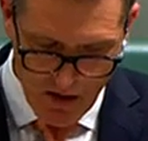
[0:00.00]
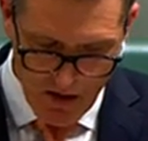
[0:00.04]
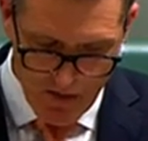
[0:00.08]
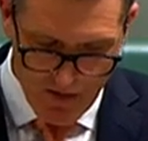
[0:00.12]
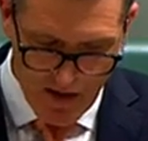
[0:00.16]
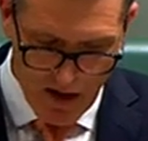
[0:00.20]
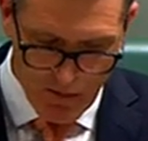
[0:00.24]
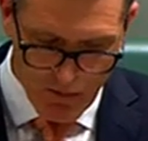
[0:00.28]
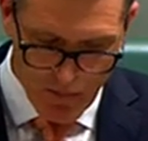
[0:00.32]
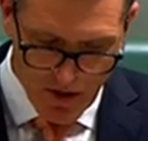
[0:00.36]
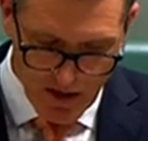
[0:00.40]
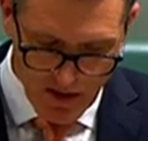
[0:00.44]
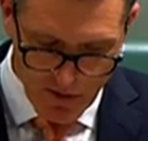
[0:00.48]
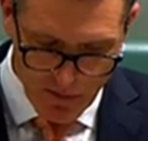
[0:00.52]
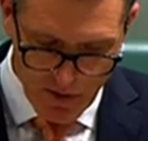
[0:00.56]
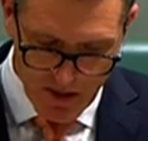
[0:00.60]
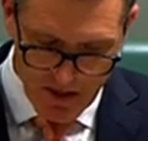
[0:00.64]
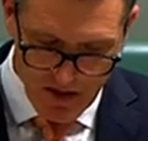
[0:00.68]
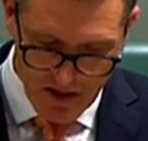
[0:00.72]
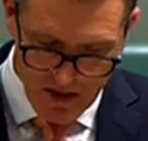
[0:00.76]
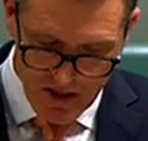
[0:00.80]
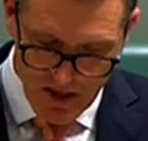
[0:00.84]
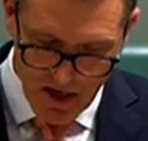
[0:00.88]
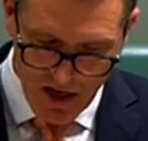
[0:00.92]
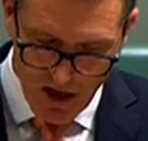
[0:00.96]
That brings me
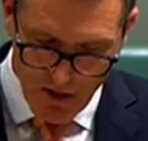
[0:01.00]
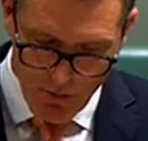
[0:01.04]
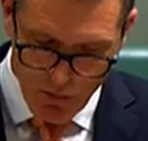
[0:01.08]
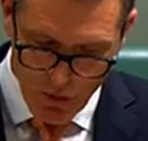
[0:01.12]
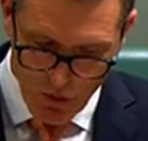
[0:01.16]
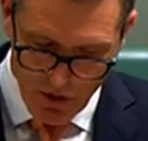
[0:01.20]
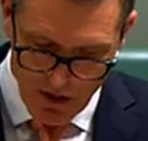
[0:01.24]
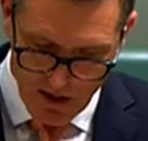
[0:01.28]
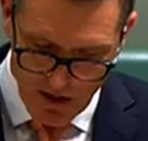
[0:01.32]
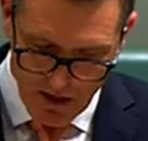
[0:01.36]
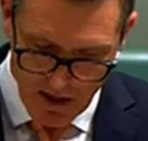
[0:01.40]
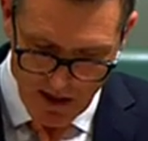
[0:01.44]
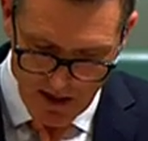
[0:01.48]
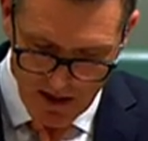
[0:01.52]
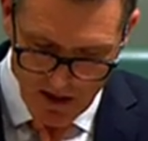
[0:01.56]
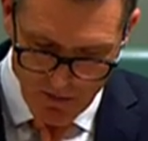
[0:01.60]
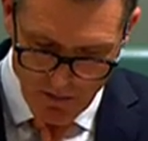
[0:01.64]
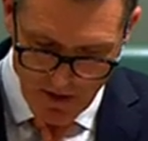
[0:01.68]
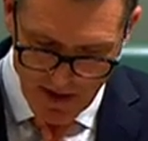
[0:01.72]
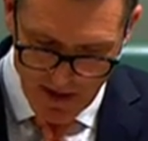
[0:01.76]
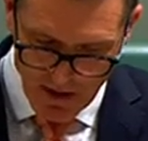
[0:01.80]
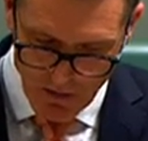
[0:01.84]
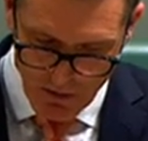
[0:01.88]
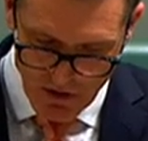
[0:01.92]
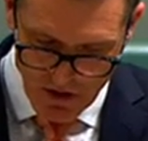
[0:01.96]
to the second point I'd like to
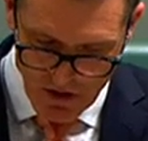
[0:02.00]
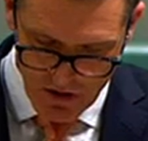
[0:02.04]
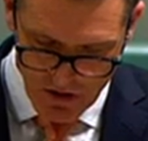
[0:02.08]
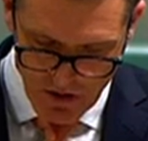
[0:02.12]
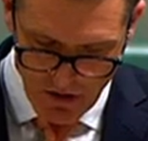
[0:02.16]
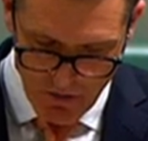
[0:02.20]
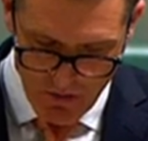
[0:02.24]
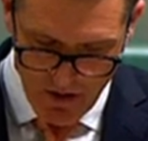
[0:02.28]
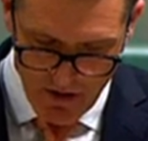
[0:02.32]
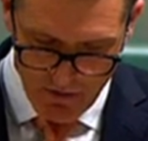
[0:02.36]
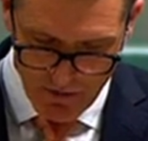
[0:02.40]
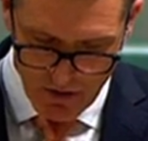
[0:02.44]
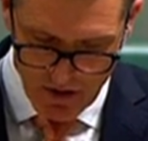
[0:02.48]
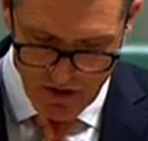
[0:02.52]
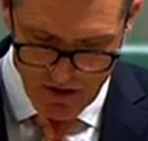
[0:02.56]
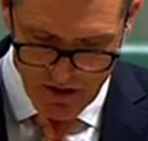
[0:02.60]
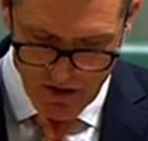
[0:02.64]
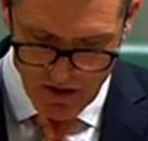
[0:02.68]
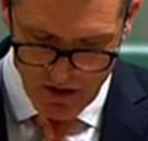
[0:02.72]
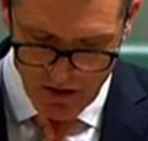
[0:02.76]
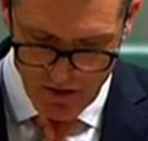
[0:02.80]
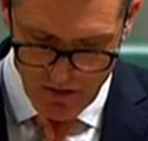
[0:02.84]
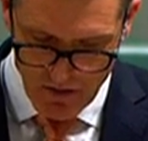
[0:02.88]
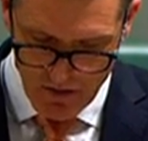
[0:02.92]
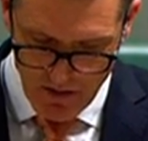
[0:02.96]
make, which is in reference
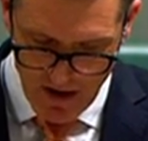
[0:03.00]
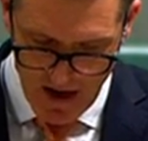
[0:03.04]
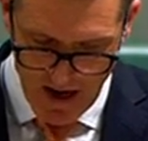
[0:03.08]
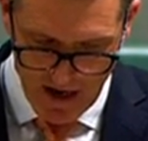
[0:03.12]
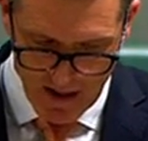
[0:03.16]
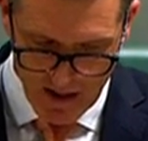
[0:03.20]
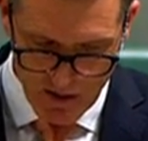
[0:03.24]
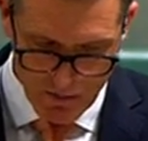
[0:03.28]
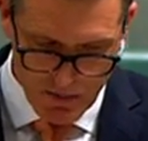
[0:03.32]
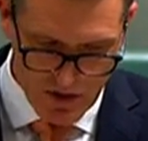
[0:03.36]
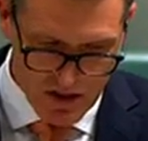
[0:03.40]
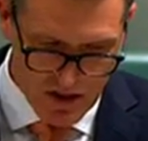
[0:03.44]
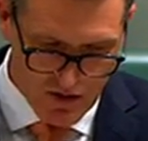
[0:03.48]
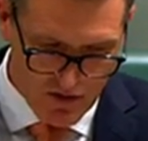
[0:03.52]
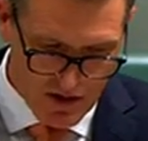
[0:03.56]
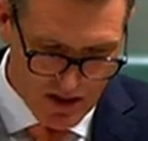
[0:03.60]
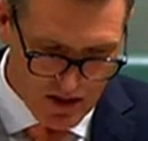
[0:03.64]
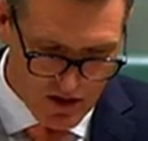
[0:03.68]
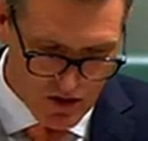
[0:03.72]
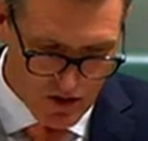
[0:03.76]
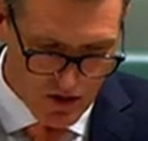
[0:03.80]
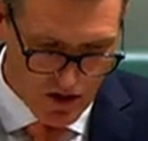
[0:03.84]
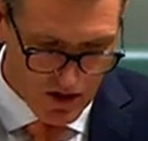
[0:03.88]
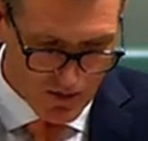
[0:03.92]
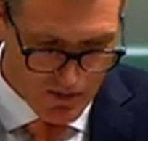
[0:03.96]
to our specific
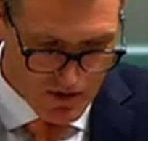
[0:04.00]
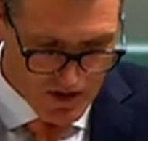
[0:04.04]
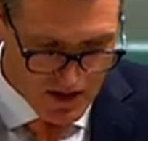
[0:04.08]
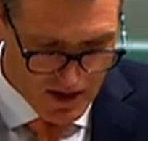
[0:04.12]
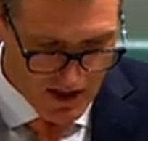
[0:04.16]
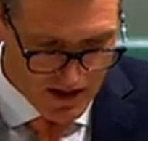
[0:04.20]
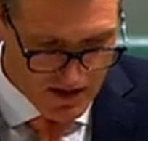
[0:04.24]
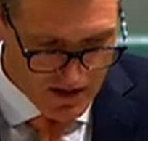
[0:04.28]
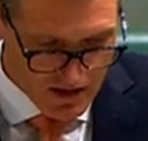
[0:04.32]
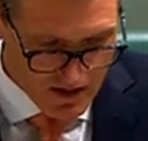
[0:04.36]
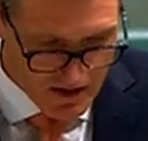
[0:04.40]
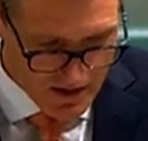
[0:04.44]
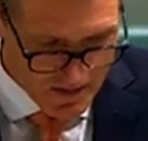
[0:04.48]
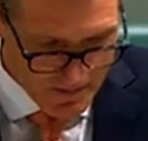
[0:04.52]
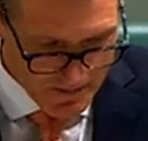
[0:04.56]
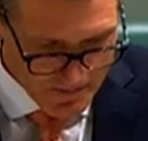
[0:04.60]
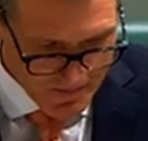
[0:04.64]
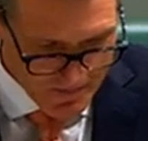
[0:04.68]
circumstances.